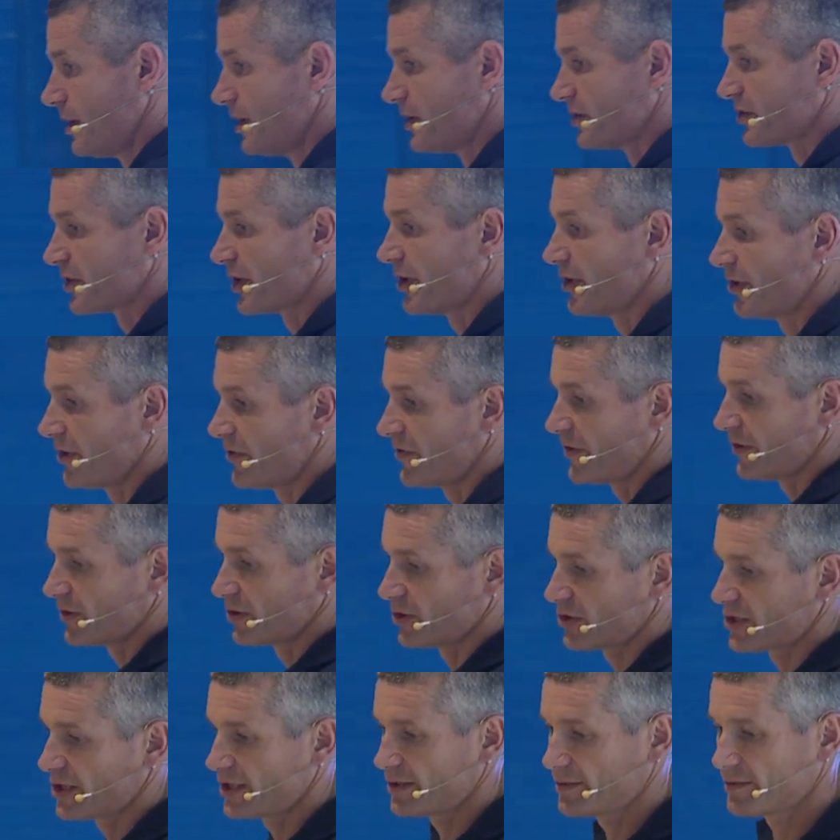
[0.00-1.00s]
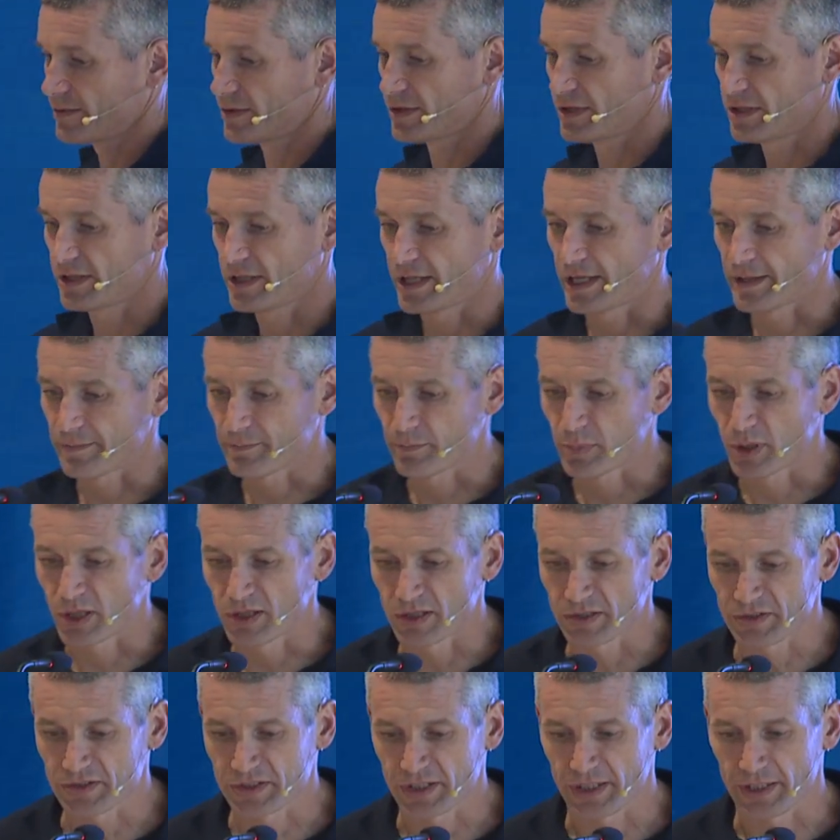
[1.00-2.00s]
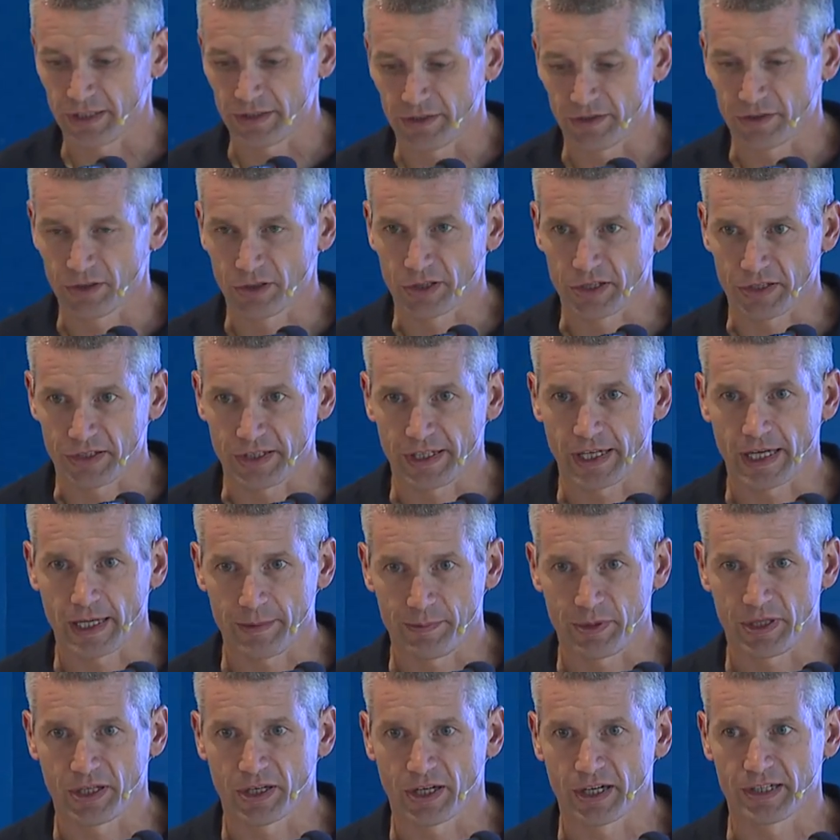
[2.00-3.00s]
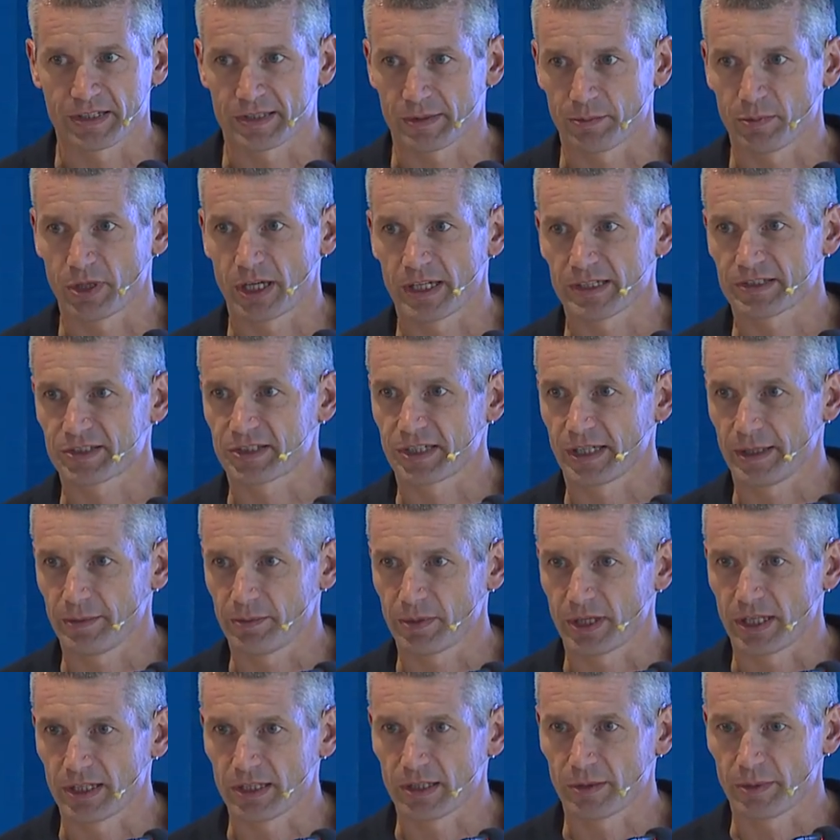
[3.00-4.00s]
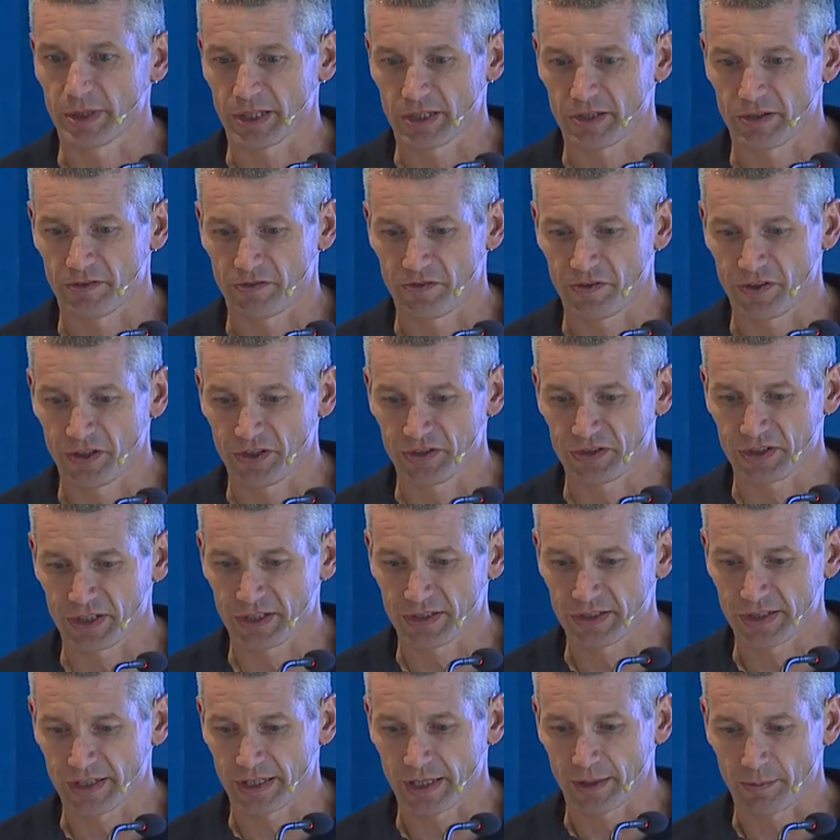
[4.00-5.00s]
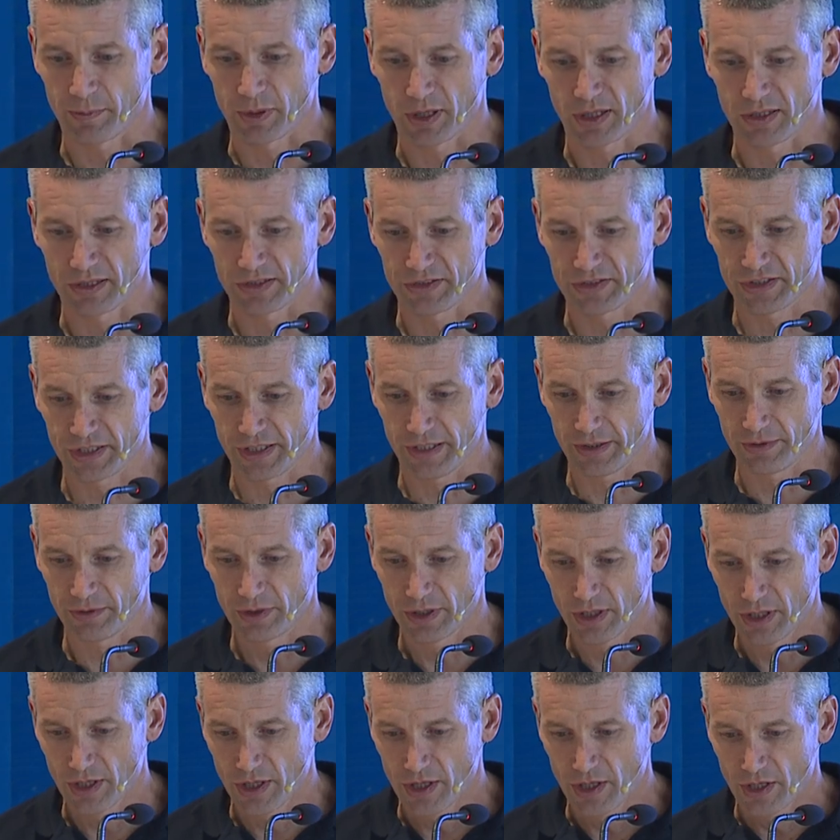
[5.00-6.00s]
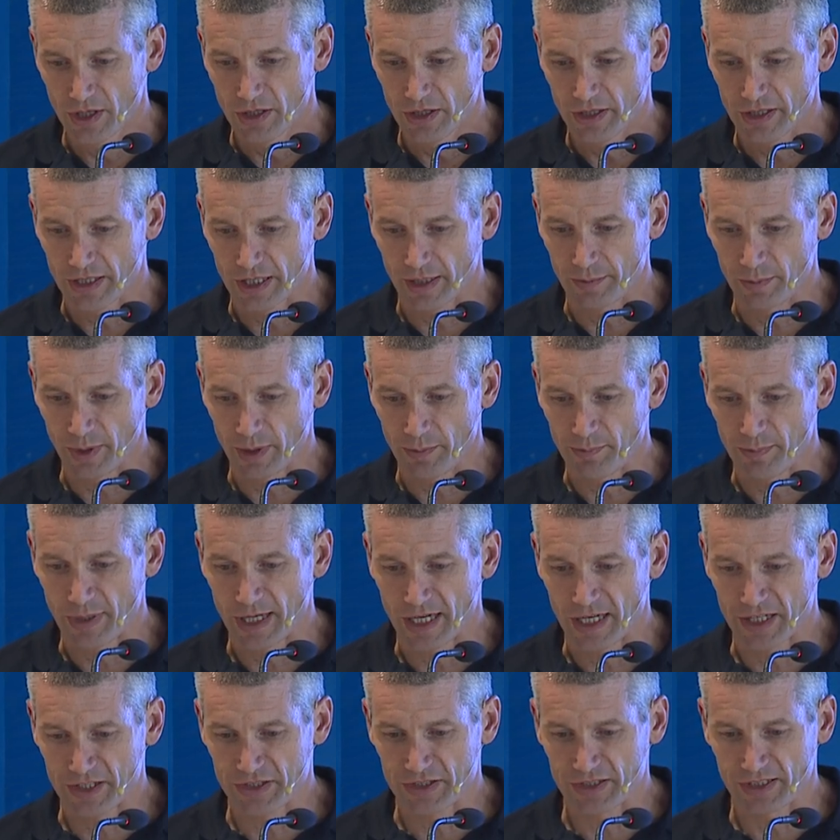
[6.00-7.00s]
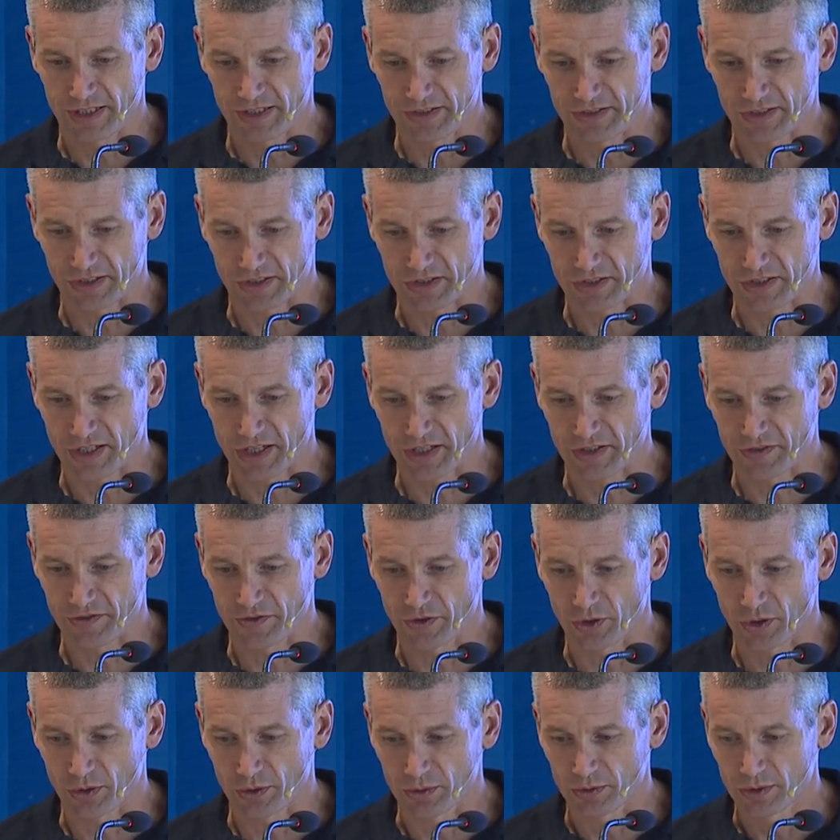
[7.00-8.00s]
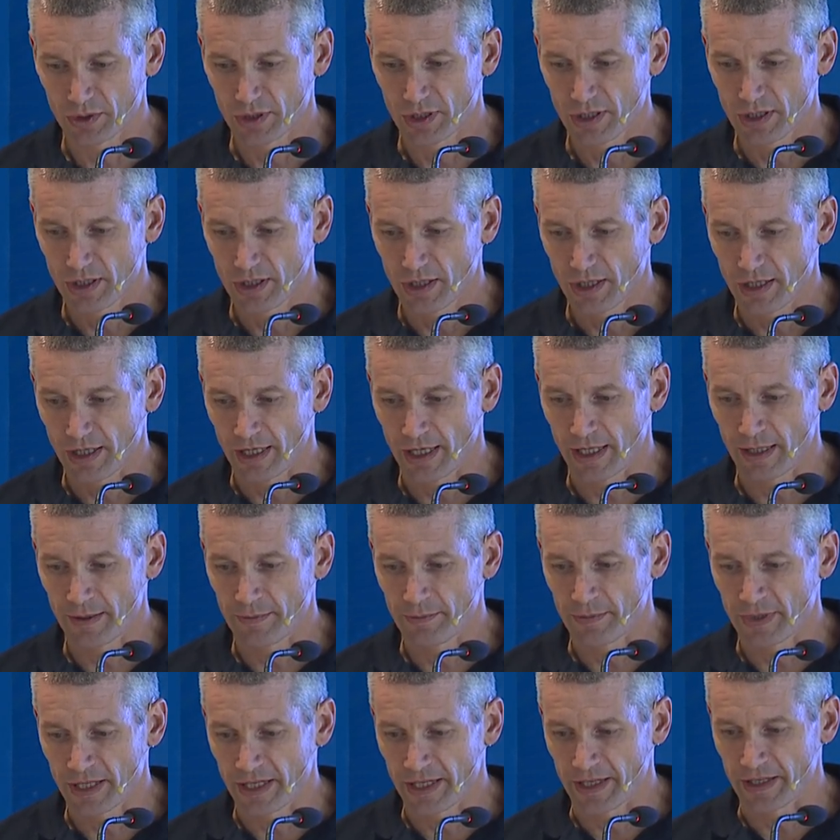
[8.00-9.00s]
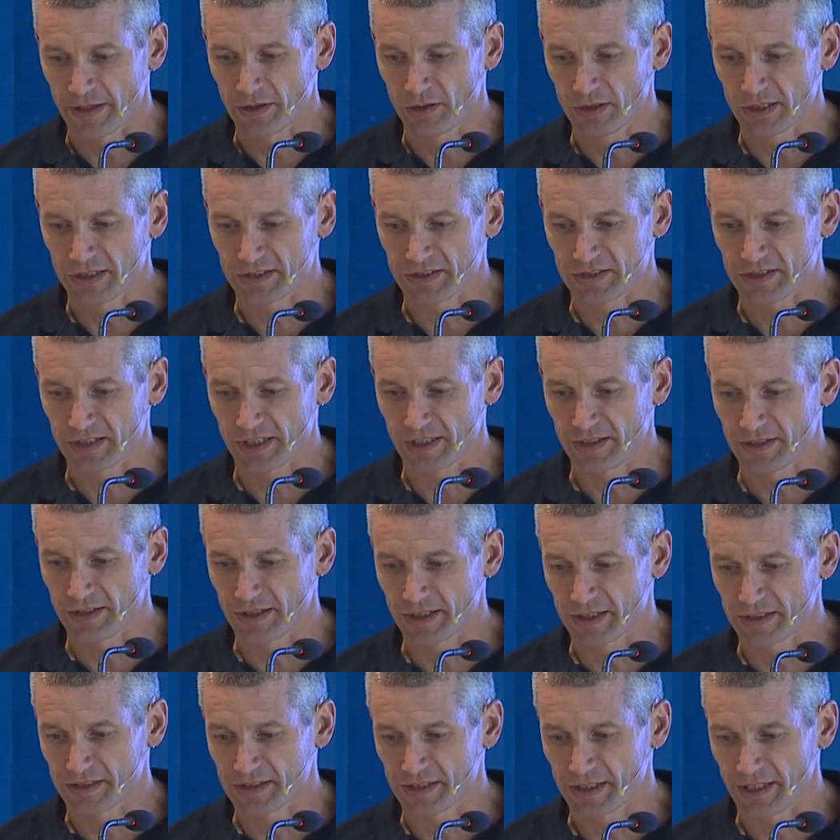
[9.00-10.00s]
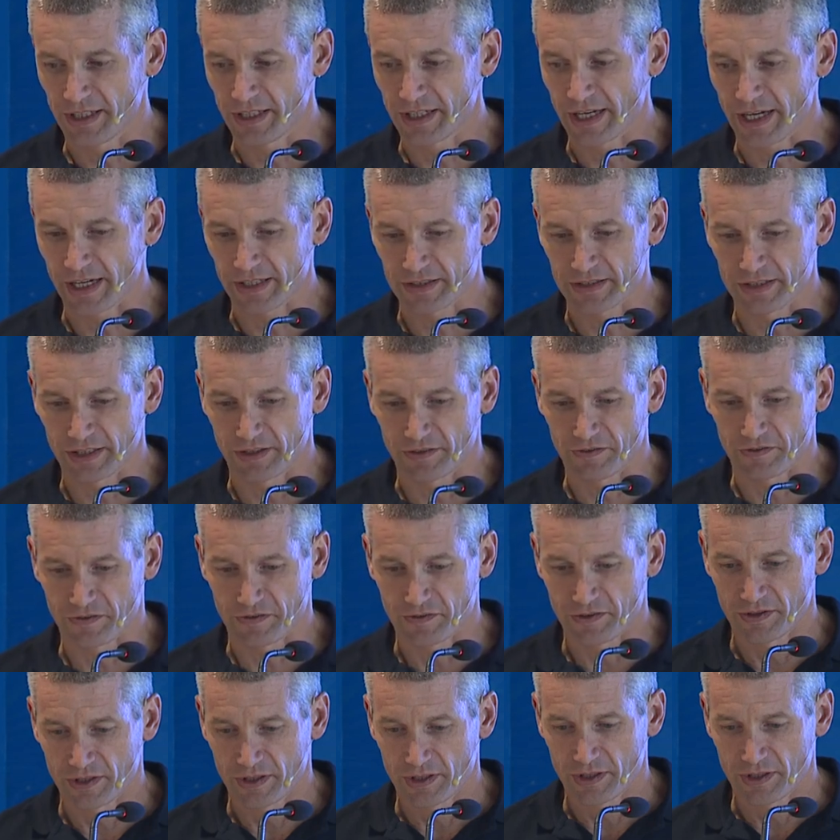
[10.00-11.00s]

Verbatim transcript: So if you look at, at policy and you look at the APIs, it might seem a little bit confusing that a policy can be partially successful um, and all it said that it's inactive